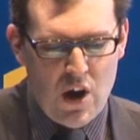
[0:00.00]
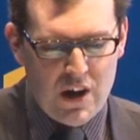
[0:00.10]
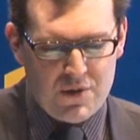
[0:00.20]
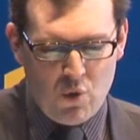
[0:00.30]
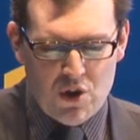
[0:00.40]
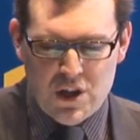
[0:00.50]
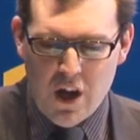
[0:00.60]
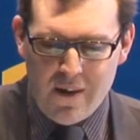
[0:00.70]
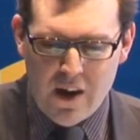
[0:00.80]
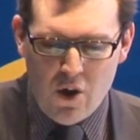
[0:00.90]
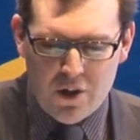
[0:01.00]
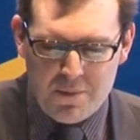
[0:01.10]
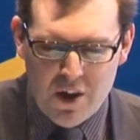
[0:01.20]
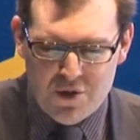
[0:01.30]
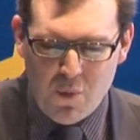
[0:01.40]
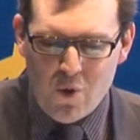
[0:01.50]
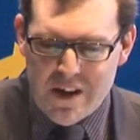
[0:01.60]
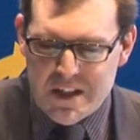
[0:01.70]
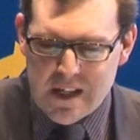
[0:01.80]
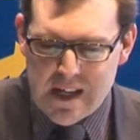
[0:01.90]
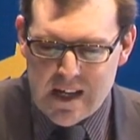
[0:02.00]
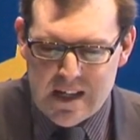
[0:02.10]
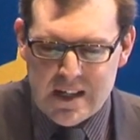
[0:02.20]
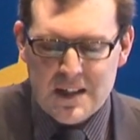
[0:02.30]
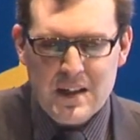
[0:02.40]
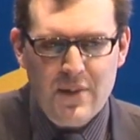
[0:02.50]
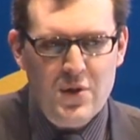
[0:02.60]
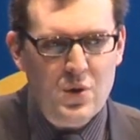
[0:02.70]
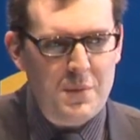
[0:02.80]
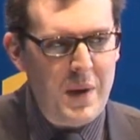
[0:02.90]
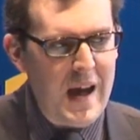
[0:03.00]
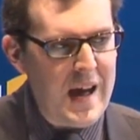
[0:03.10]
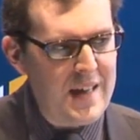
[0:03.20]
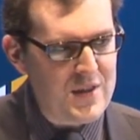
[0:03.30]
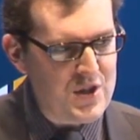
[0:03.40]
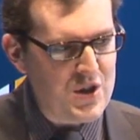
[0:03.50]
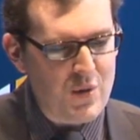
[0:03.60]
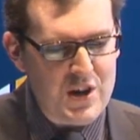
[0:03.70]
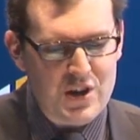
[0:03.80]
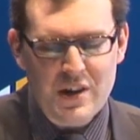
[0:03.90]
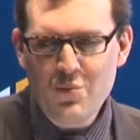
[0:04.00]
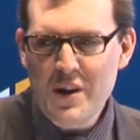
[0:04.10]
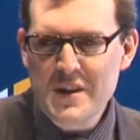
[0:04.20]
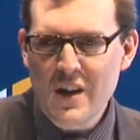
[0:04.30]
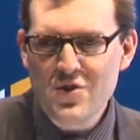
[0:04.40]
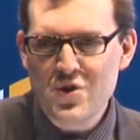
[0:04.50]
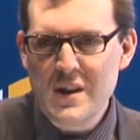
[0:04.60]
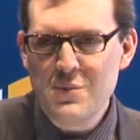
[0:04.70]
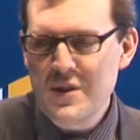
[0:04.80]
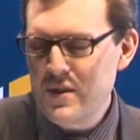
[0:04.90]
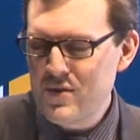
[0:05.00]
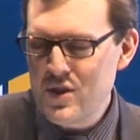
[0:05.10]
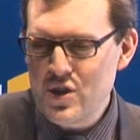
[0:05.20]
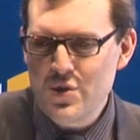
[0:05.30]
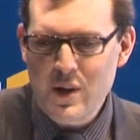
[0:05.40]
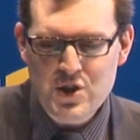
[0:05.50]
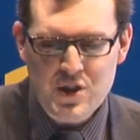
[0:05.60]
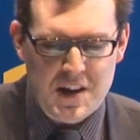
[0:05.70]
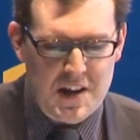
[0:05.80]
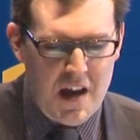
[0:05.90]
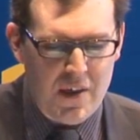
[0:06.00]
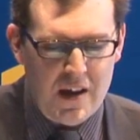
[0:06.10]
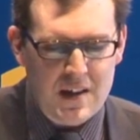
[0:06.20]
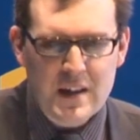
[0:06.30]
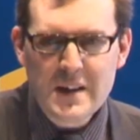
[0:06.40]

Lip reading: work and what's going on much more easily if you compare the situation in one country with the situation in another.